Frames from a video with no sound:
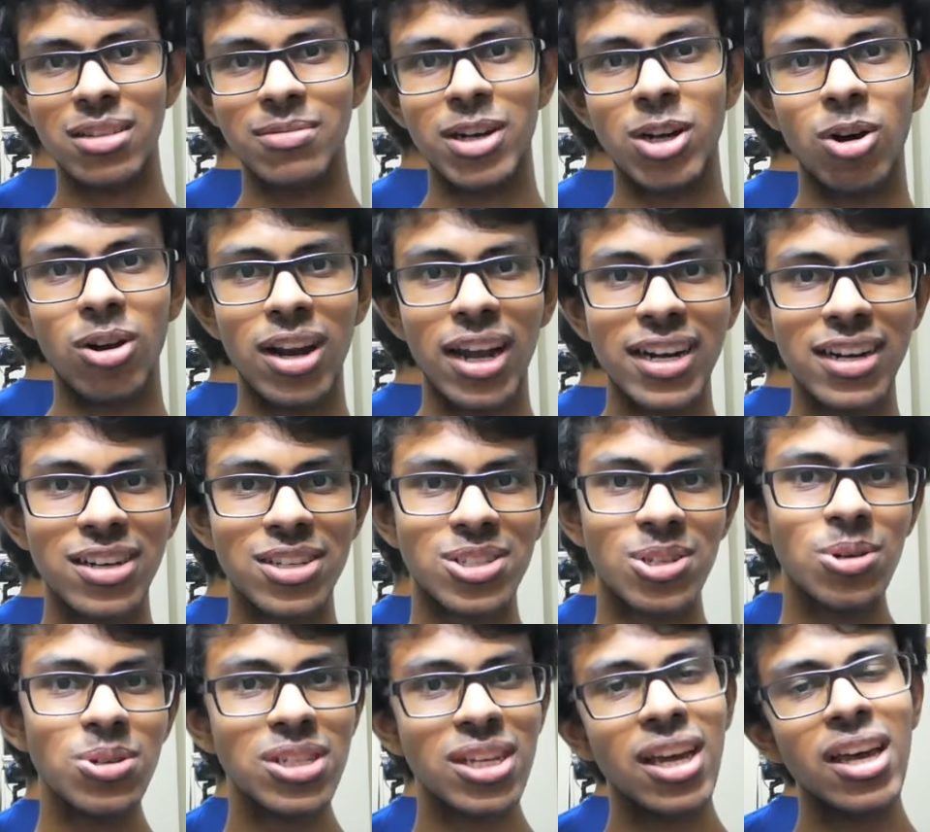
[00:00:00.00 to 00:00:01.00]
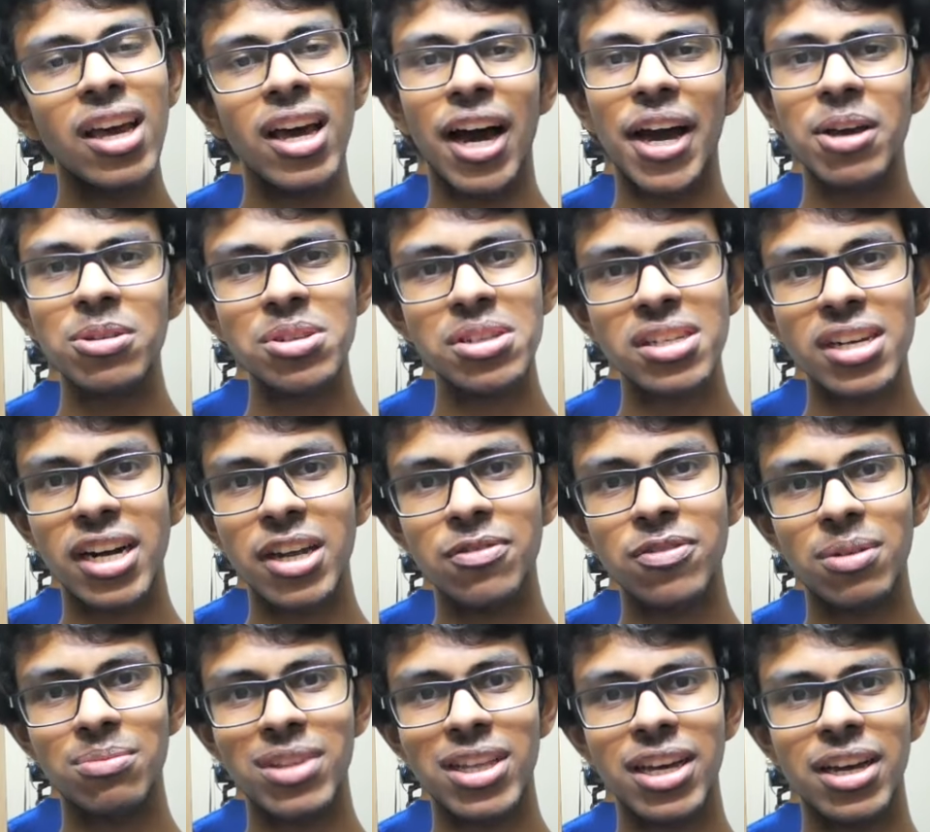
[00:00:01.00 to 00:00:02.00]
tha, maine online resource. I used to study
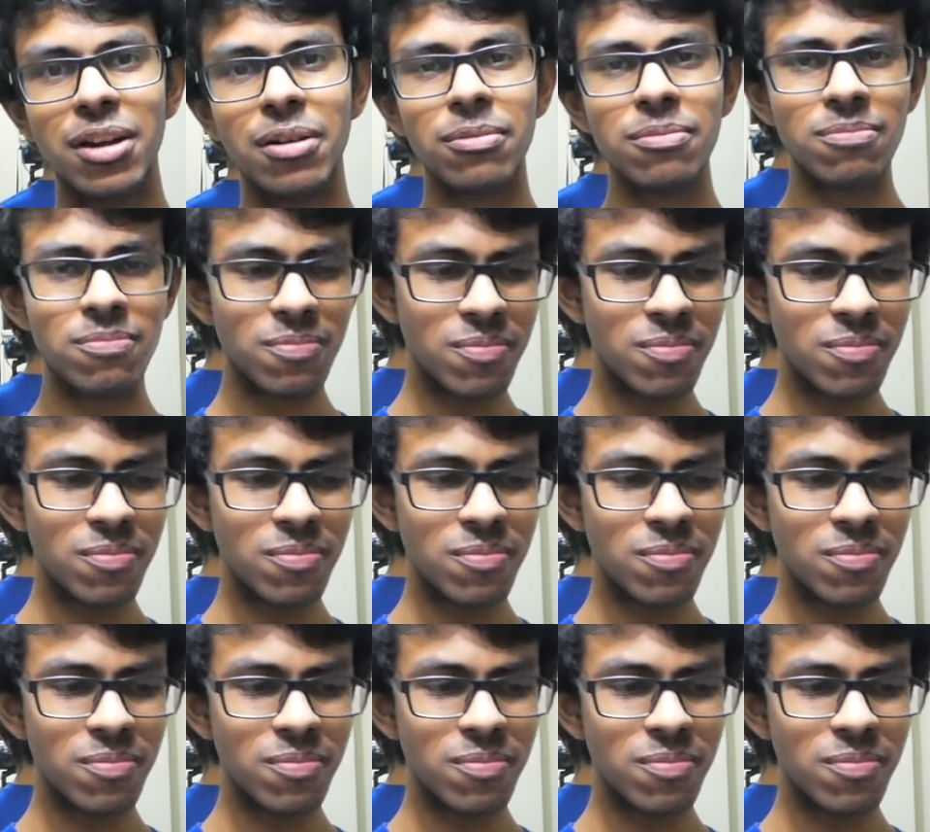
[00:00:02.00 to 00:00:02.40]
from there.